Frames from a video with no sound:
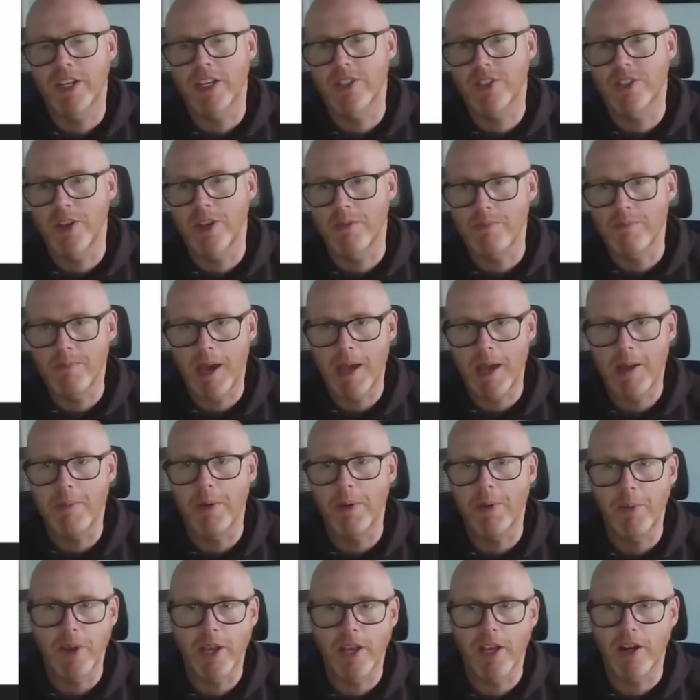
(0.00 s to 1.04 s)
And so
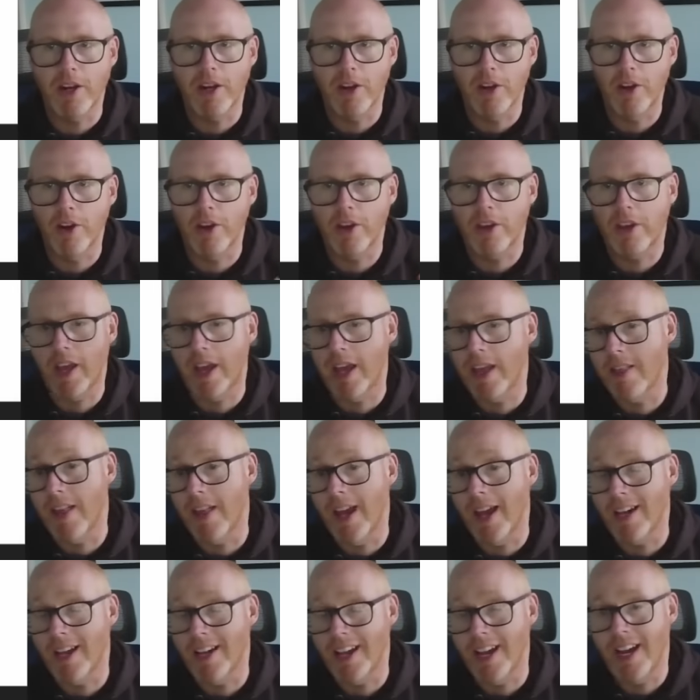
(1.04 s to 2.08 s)
maybe we could look
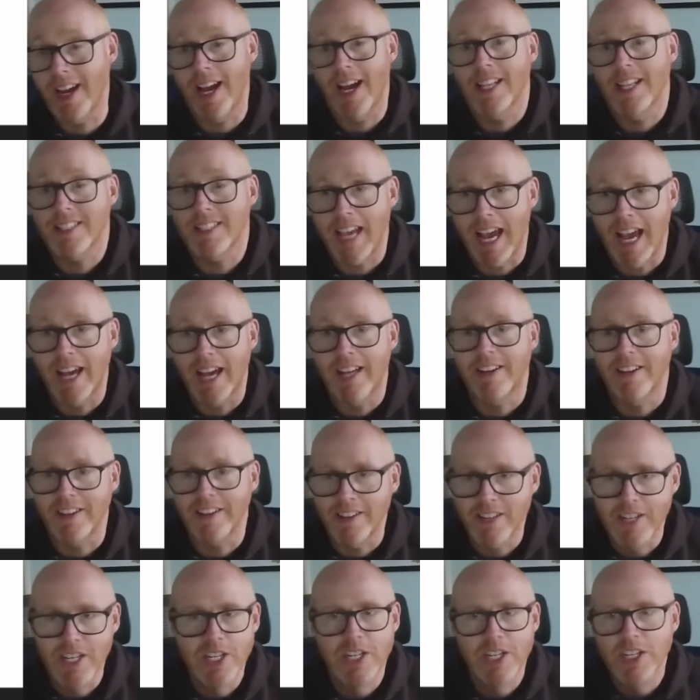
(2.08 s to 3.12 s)
that at
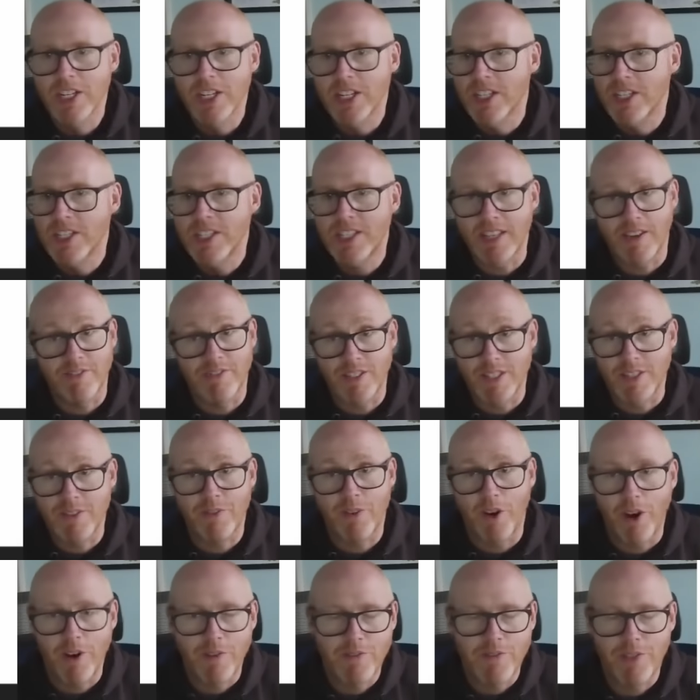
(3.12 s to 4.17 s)
adding
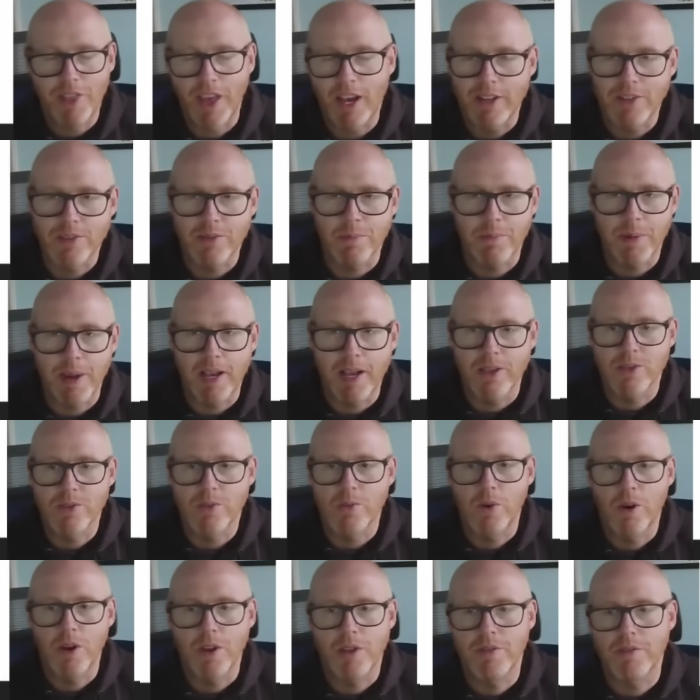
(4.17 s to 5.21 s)
£75,000
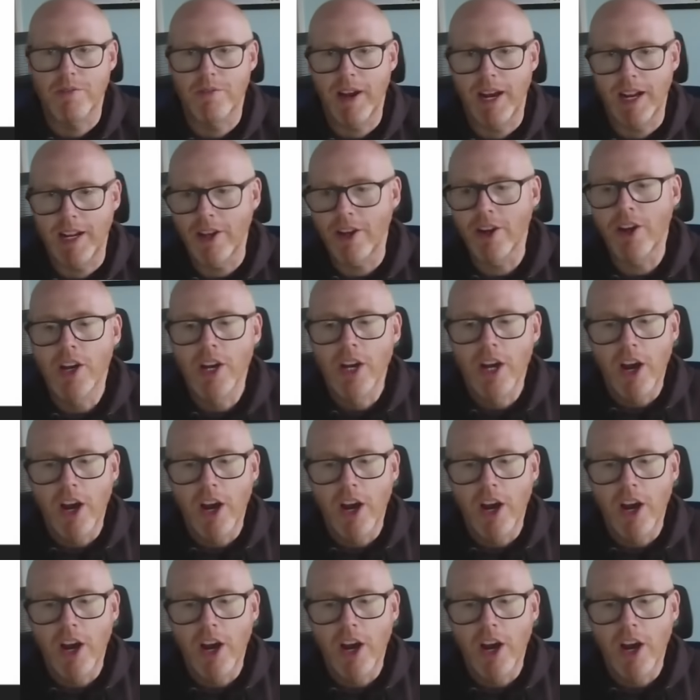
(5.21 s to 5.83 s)
worth of value.